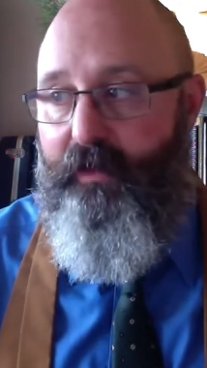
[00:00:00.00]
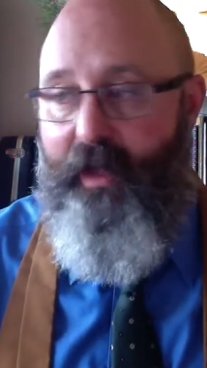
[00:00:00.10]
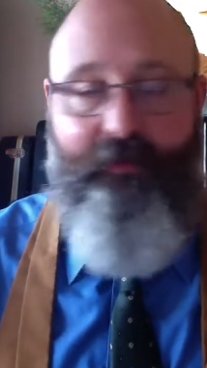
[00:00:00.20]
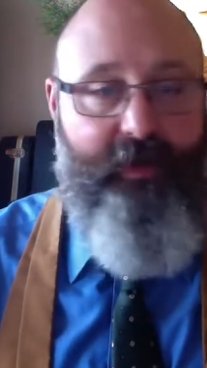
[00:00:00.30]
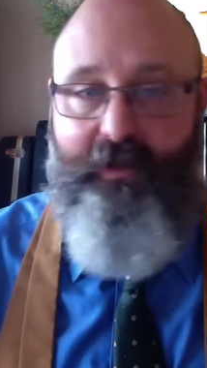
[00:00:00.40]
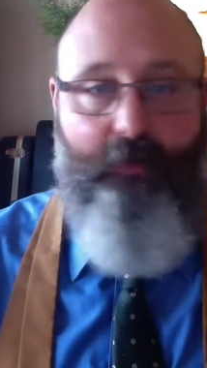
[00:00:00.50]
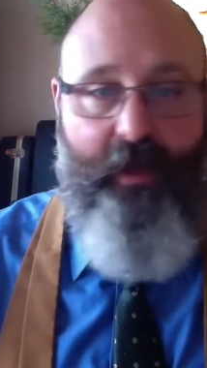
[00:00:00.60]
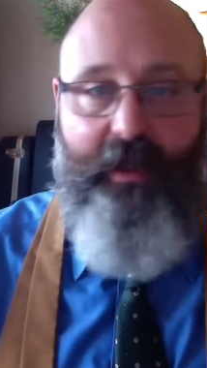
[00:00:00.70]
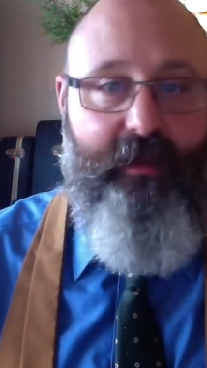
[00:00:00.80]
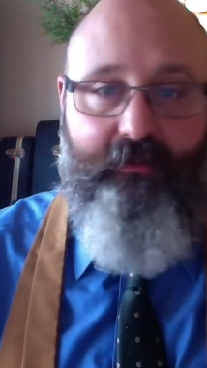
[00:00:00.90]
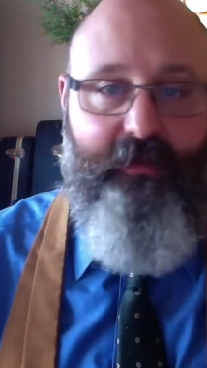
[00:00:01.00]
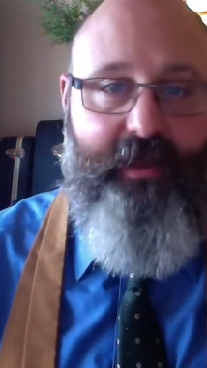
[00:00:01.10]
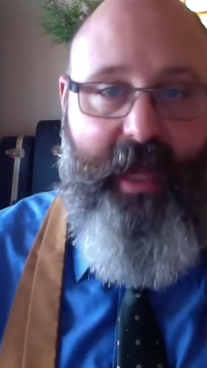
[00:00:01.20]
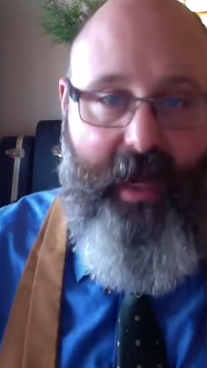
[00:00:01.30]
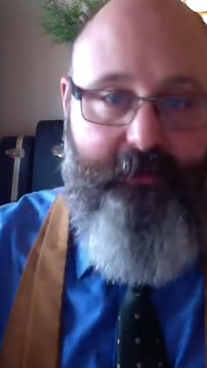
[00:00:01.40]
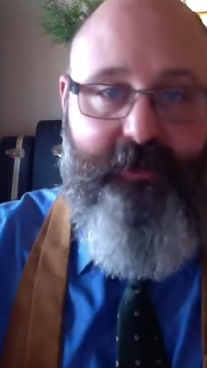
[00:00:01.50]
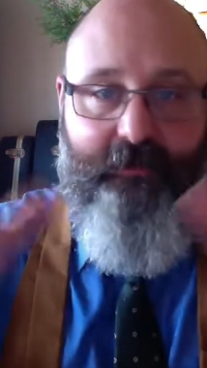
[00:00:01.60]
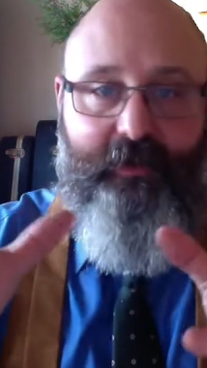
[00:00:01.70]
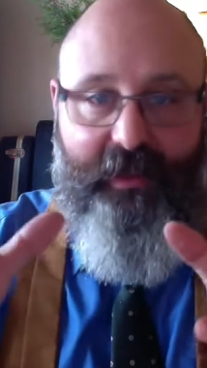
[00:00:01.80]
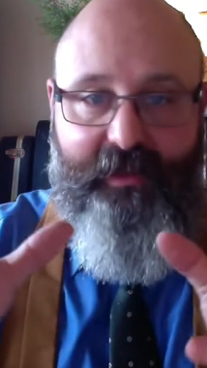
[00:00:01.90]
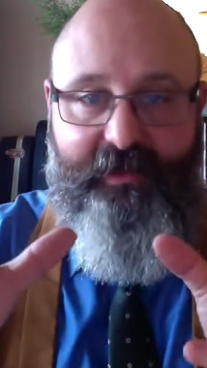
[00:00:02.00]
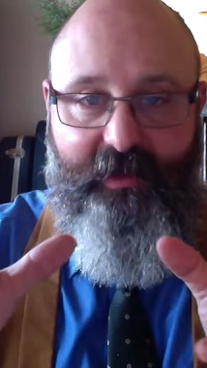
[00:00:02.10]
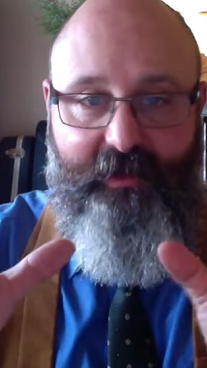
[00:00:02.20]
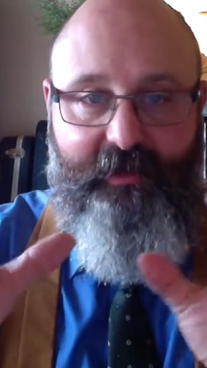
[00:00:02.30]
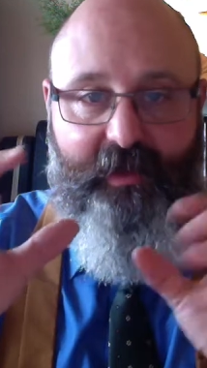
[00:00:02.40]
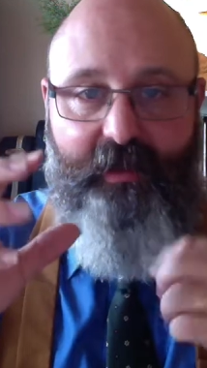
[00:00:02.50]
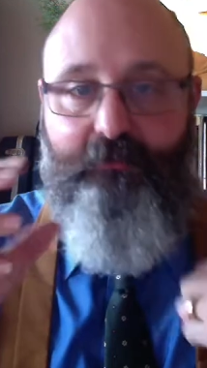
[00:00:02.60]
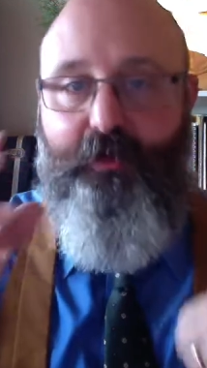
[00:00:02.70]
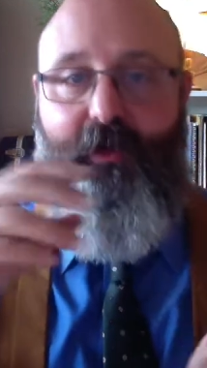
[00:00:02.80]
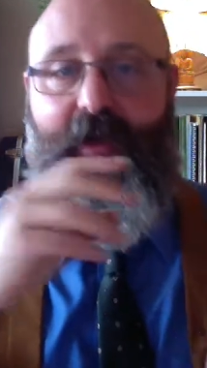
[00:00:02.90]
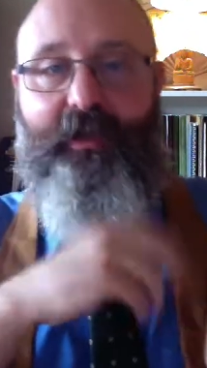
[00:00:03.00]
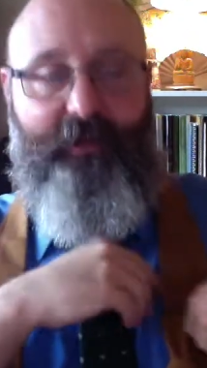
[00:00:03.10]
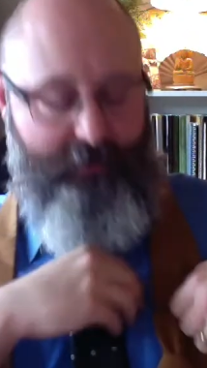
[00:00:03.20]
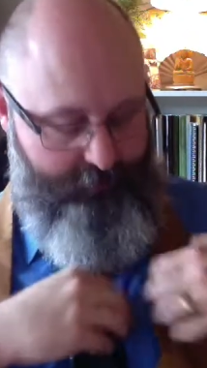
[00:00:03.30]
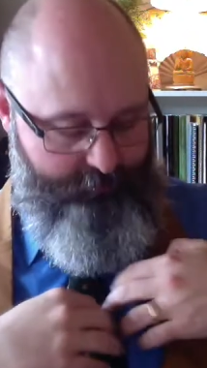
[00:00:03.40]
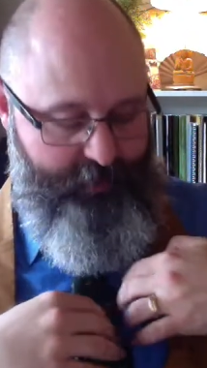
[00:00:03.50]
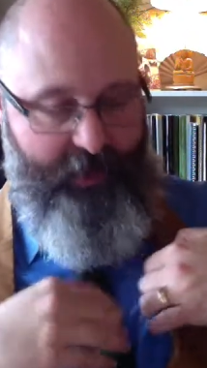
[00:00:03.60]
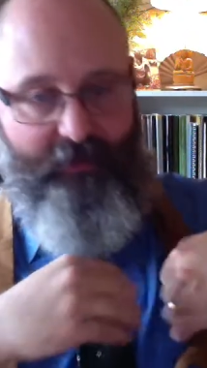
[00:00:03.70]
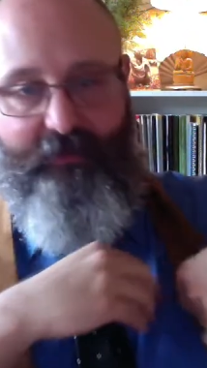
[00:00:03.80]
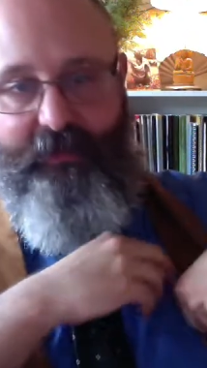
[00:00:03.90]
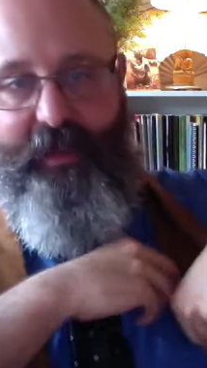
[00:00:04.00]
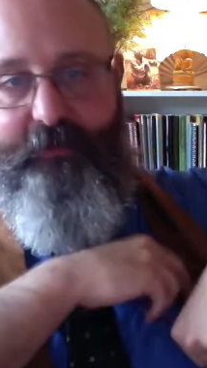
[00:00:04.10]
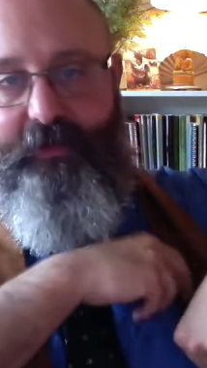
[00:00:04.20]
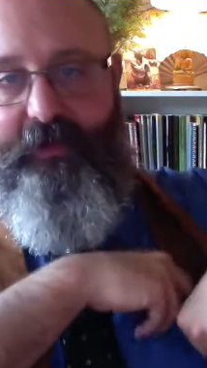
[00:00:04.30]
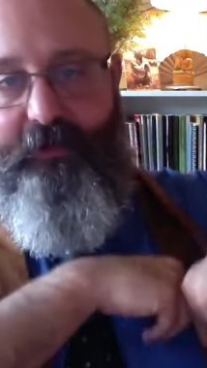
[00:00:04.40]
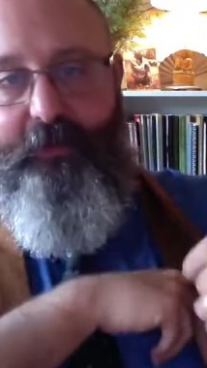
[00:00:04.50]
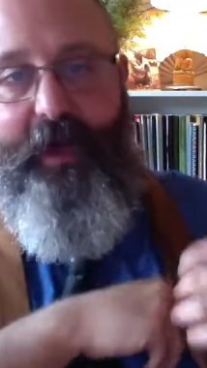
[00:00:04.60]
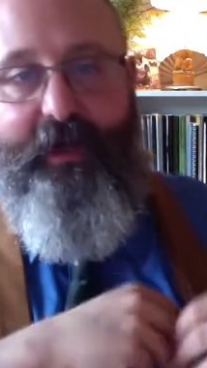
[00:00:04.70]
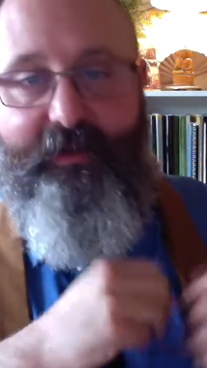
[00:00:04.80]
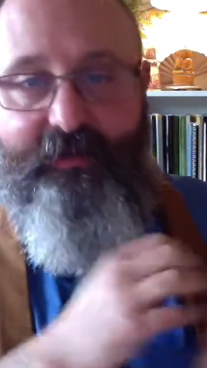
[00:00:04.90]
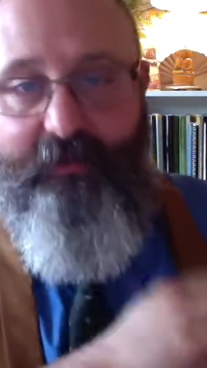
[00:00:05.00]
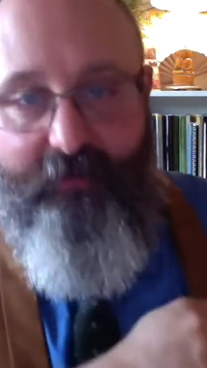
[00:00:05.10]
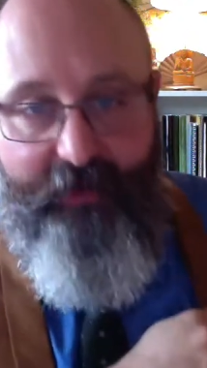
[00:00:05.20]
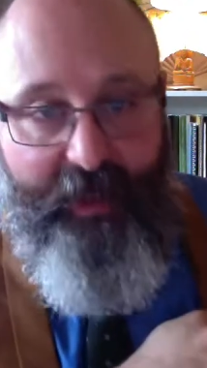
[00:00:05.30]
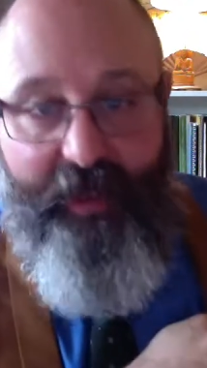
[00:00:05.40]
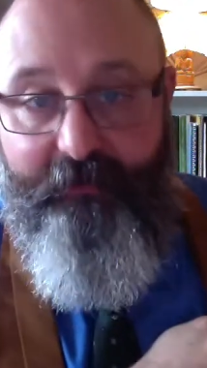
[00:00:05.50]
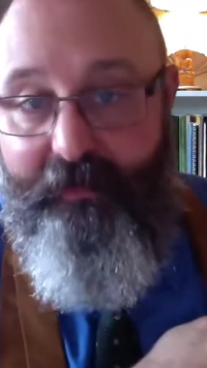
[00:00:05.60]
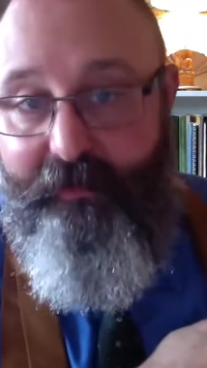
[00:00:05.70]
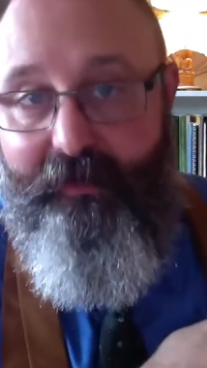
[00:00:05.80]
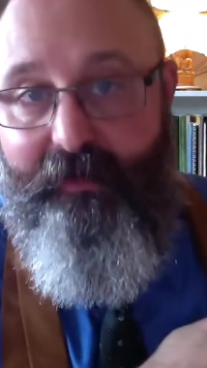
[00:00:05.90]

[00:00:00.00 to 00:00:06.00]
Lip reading: have any way of capturing that sunset and putting it in a little bottle and keep it in your pocket so you can have it.